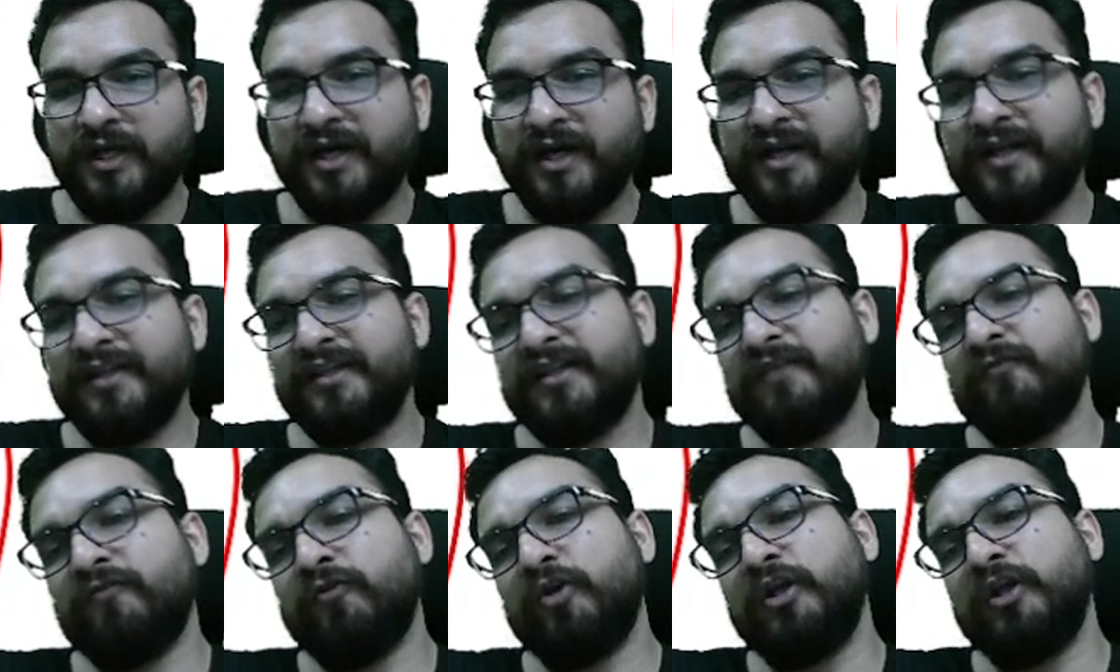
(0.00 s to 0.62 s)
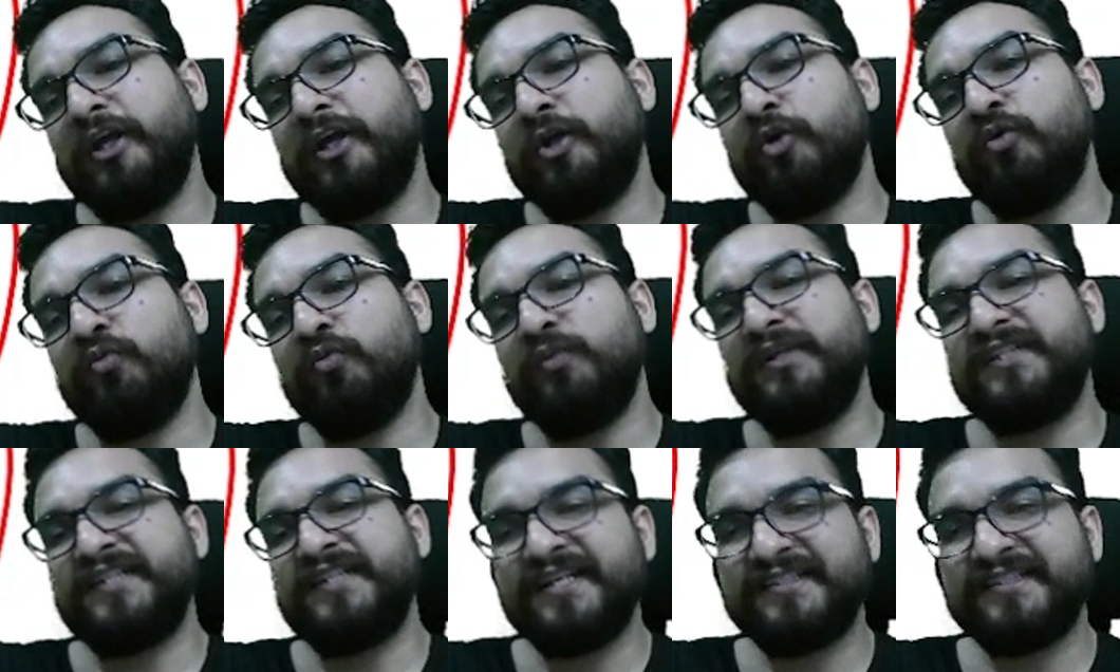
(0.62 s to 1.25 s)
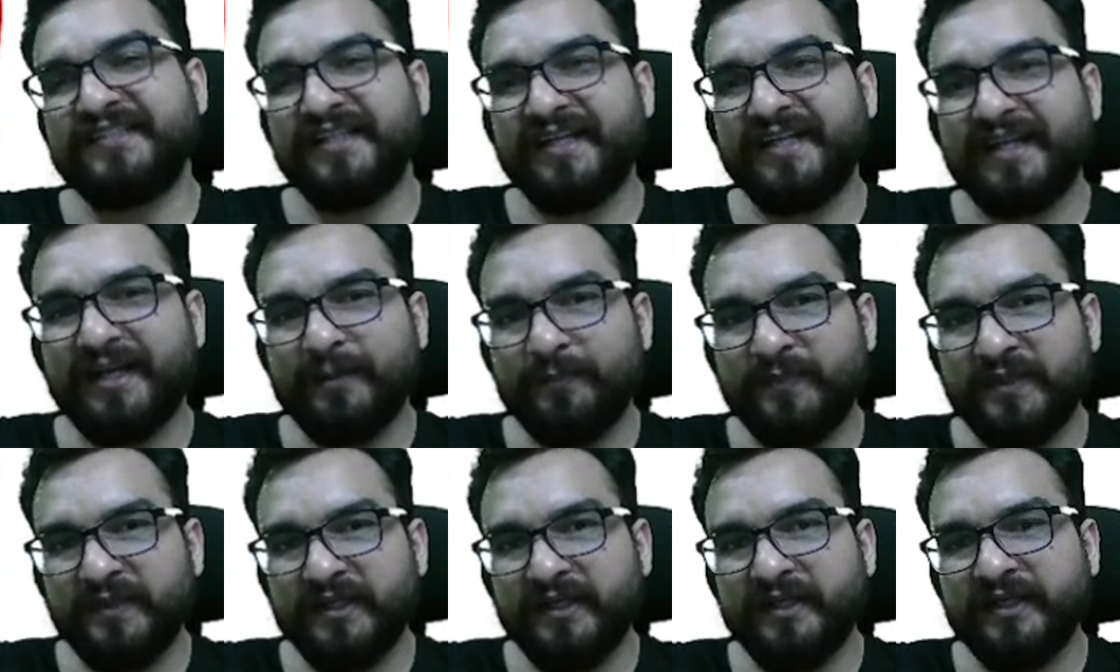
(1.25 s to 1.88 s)
Another volcano which has
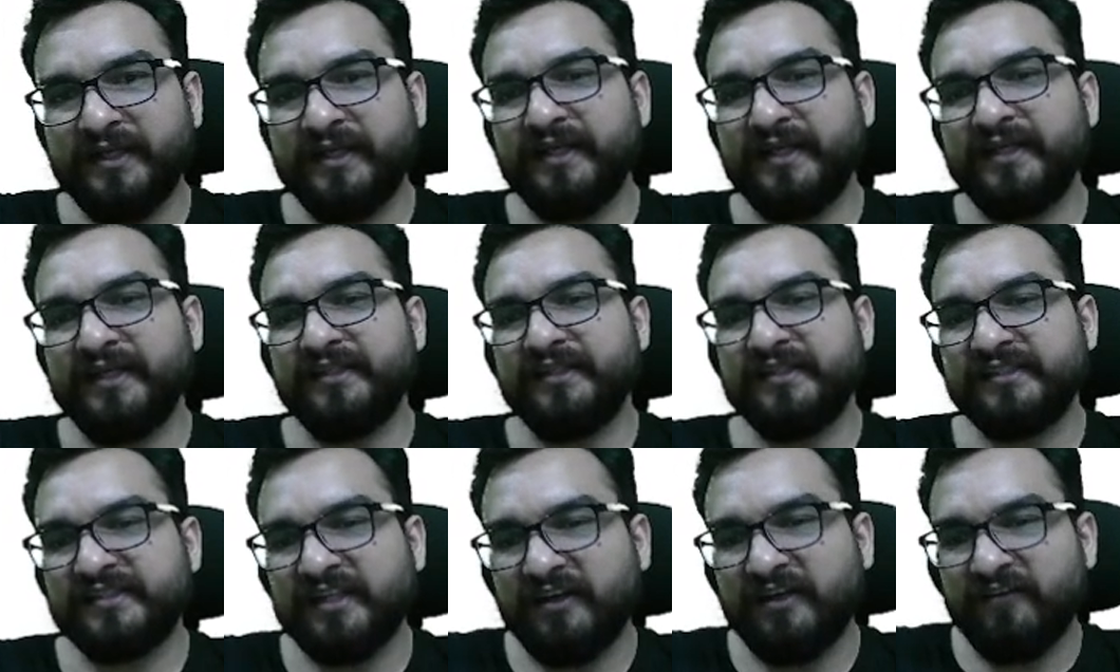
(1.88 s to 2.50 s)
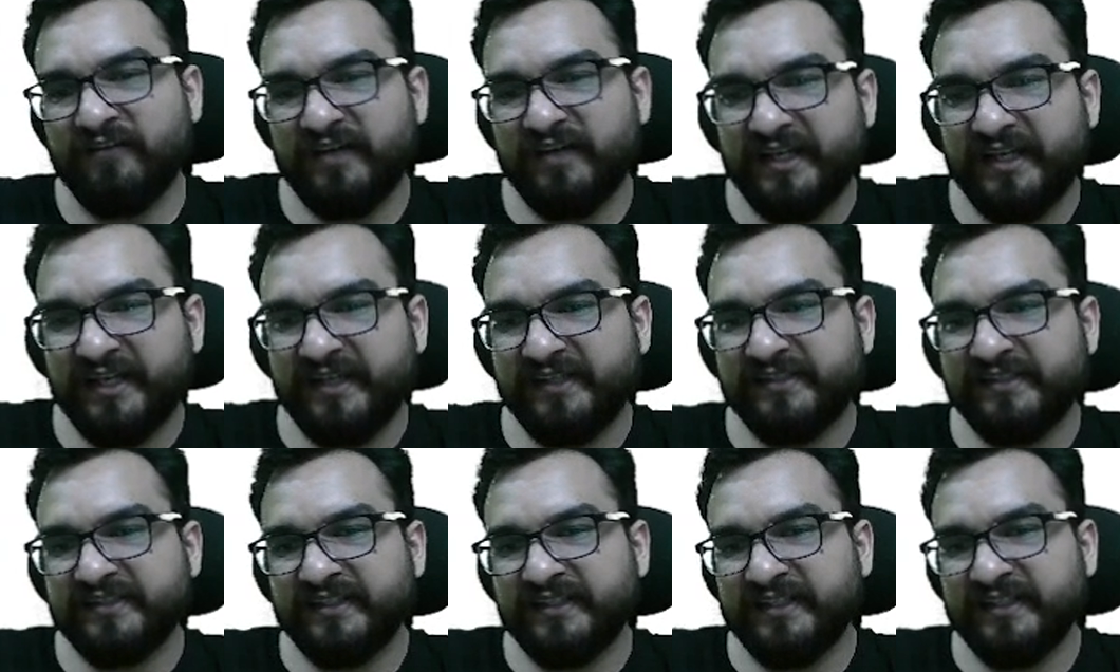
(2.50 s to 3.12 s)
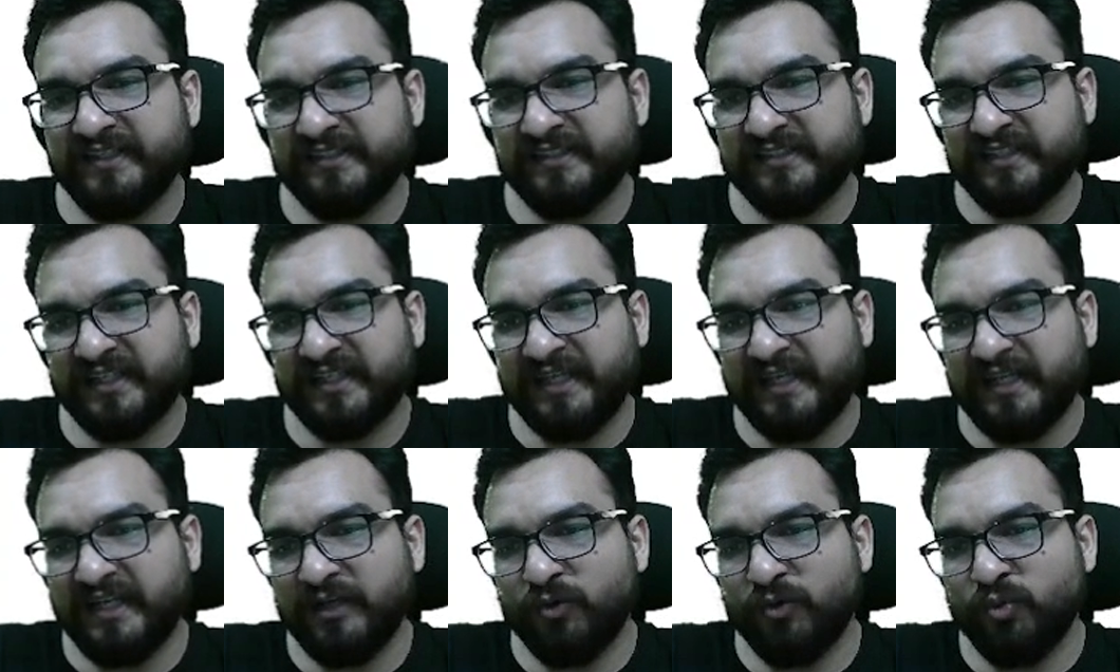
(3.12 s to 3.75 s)
erupted in this Hawaii region is
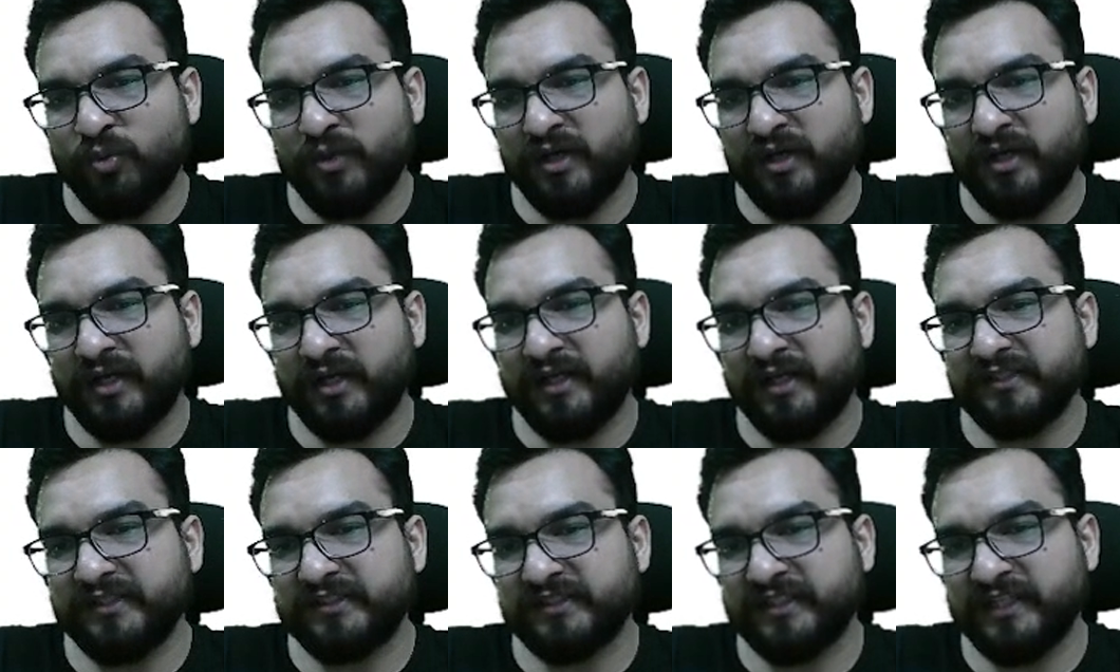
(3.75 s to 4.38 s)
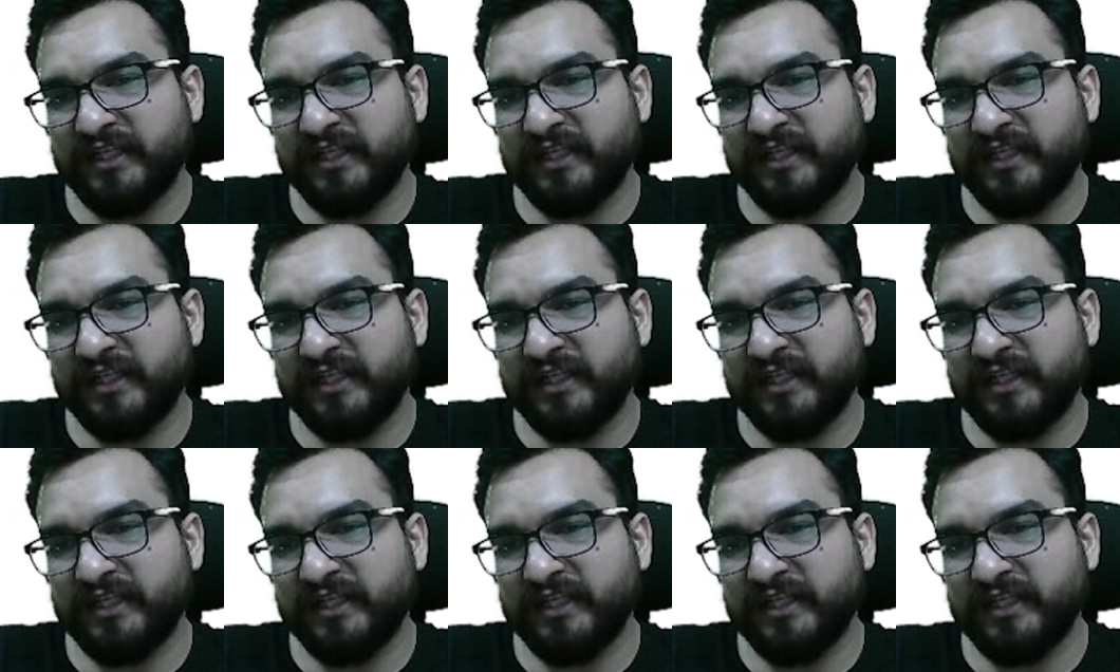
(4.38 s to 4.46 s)
Kilauea, guys.